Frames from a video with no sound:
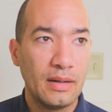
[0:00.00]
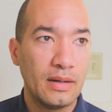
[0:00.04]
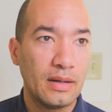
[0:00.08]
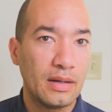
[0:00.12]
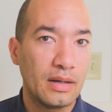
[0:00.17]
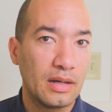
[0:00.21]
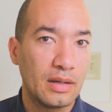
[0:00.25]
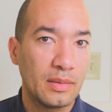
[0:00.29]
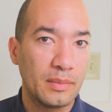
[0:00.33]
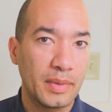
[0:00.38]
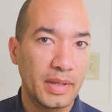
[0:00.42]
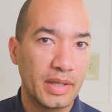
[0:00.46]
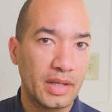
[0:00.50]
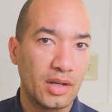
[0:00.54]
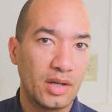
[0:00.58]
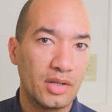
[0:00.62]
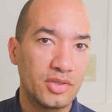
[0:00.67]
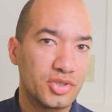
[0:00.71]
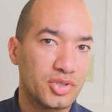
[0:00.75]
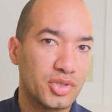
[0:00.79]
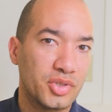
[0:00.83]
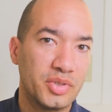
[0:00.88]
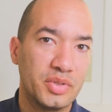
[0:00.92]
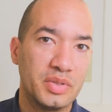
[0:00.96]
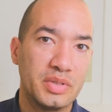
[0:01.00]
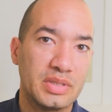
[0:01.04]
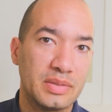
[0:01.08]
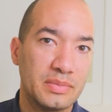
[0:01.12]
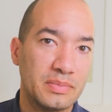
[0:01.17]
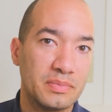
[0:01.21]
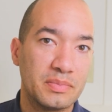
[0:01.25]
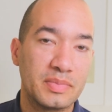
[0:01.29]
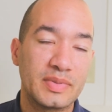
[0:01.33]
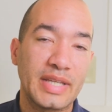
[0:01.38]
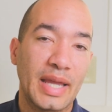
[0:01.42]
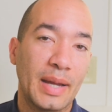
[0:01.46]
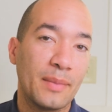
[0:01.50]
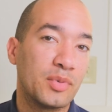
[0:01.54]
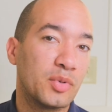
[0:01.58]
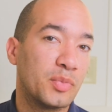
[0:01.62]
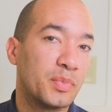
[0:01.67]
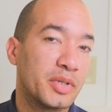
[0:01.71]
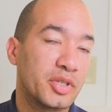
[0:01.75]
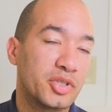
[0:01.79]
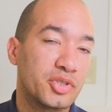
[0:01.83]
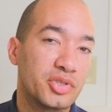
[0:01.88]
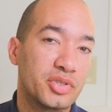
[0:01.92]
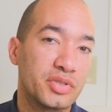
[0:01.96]
and I'll show you some sample
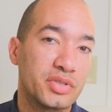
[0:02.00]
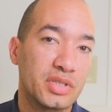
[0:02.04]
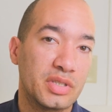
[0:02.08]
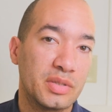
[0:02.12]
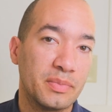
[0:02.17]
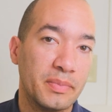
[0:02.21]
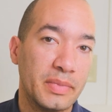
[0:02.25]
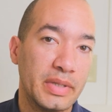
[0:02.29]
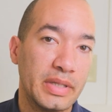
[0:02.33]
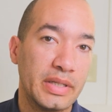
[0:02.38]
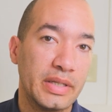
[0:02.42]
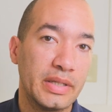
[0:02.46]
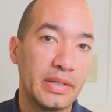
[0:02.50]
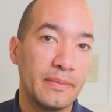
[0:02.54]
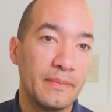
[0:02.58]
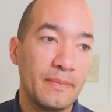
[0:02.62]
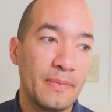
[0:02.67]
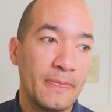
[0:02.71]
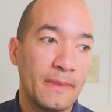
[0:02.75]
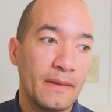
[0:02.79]
pictures in a minute,